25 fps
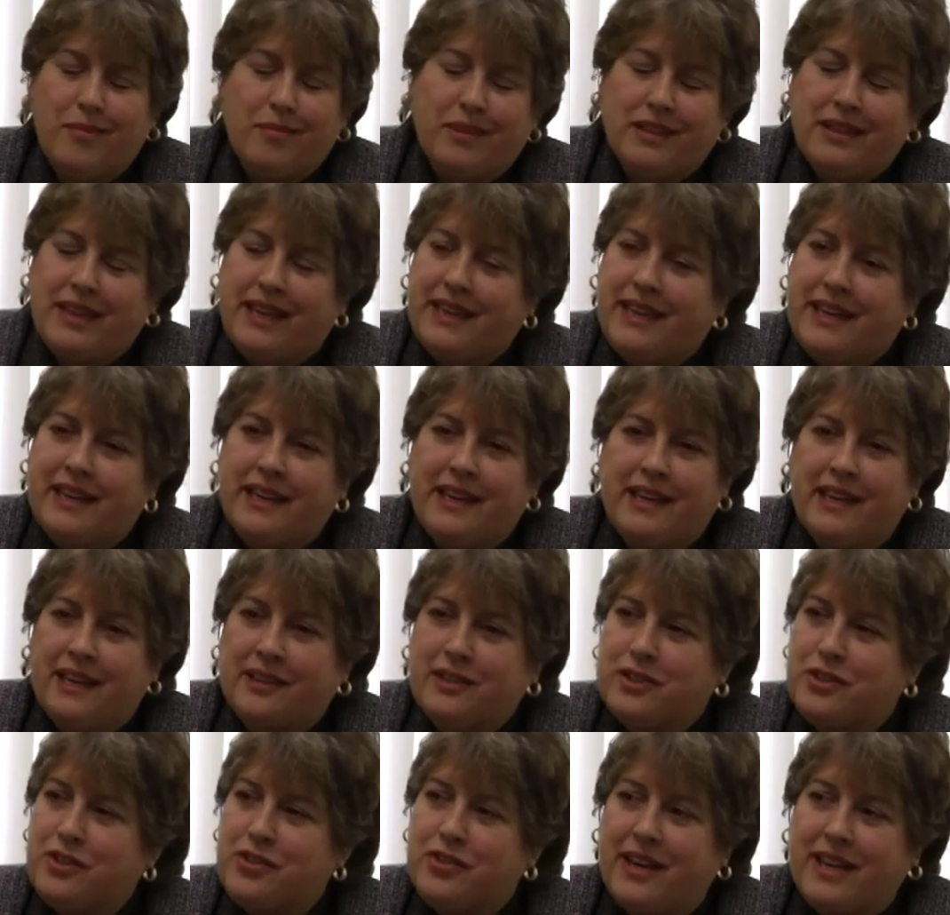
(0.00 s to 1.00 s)
But like any
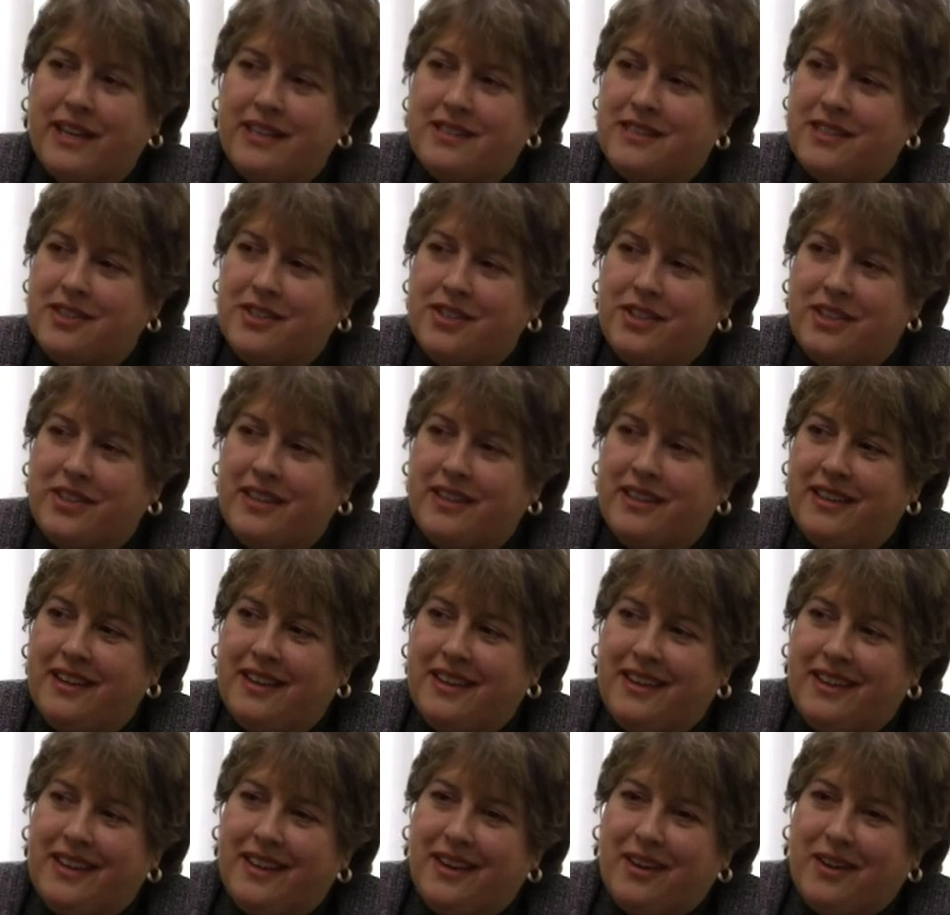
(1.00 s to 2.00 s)
other transition,
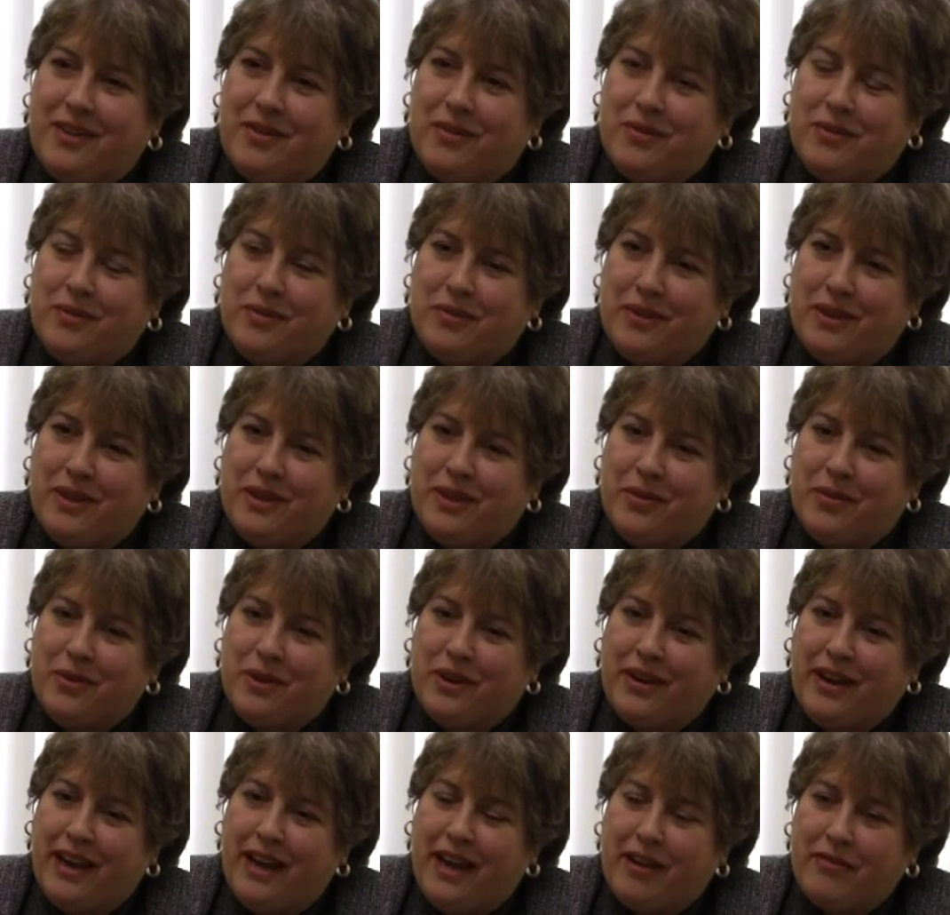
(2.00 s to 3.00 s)
you know,
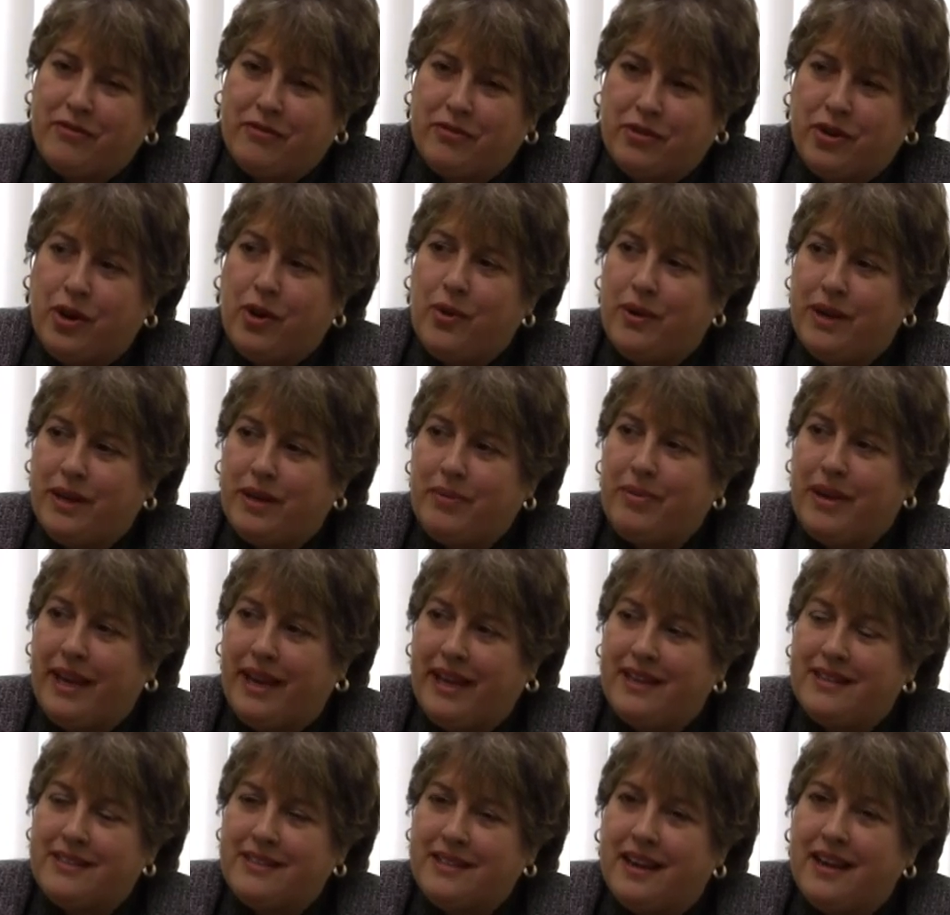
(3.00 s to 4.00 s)
we're going to have growing
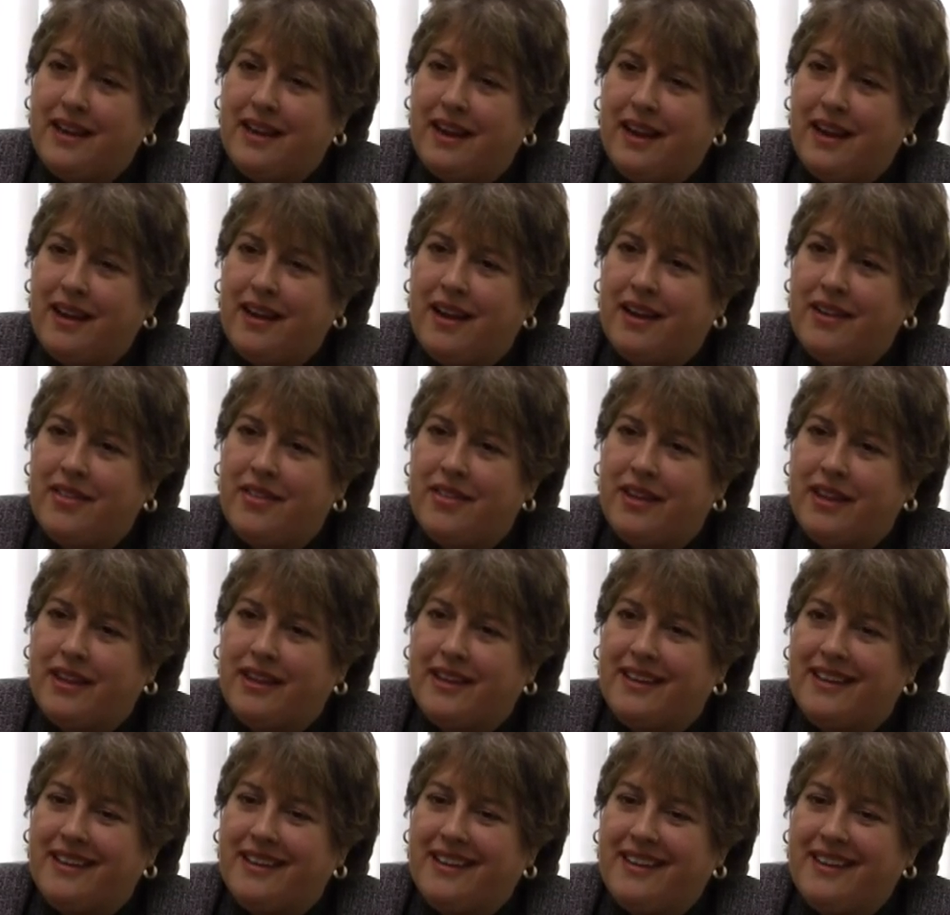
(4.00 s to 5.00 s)
pains, I
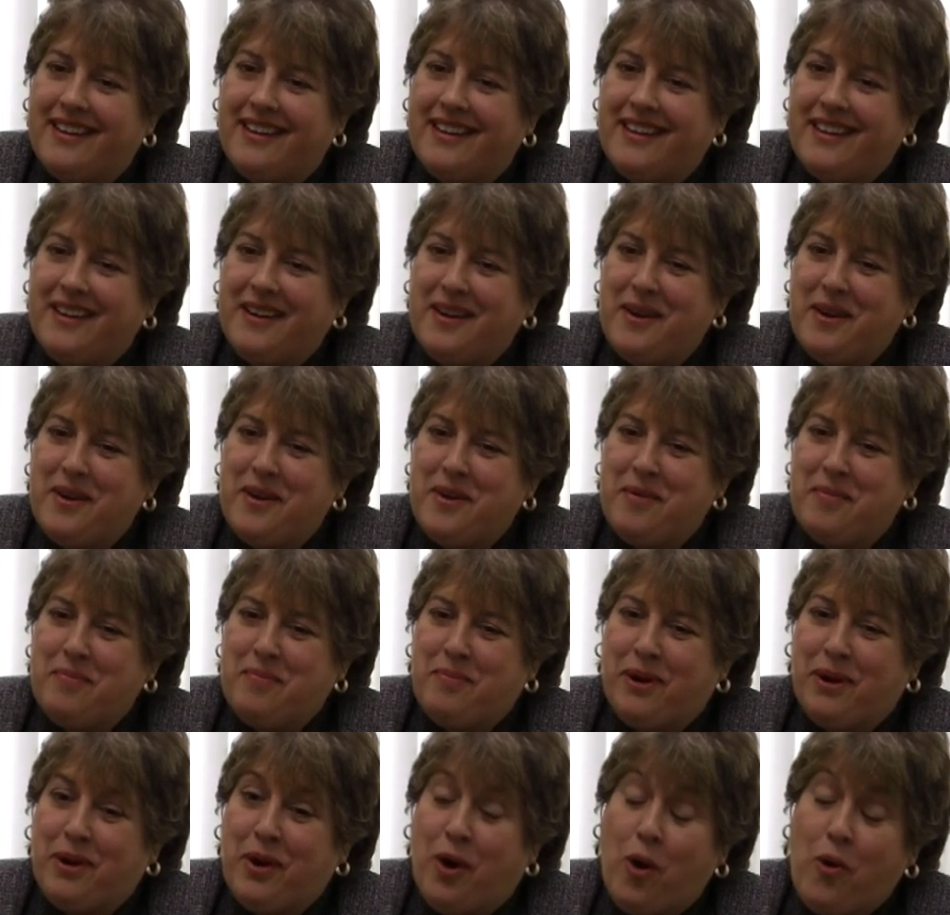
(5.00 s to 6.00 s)
think.
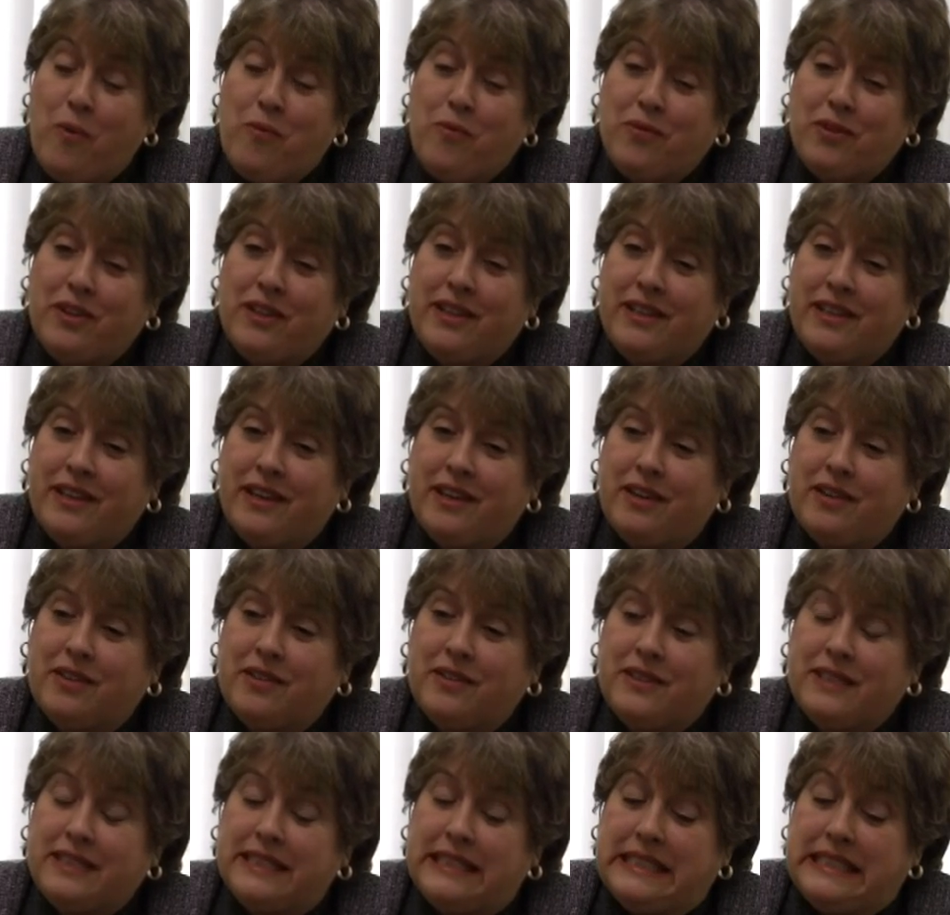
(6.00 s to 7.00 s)
But hopefully
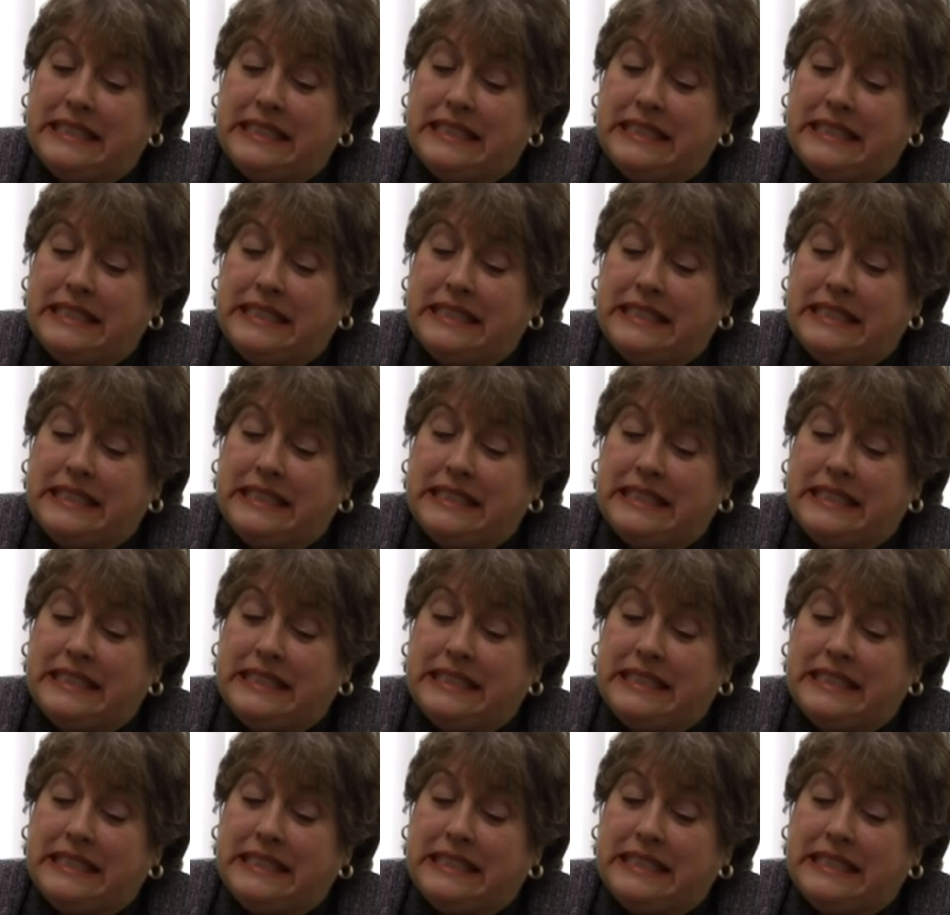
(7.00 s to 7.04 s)
they'll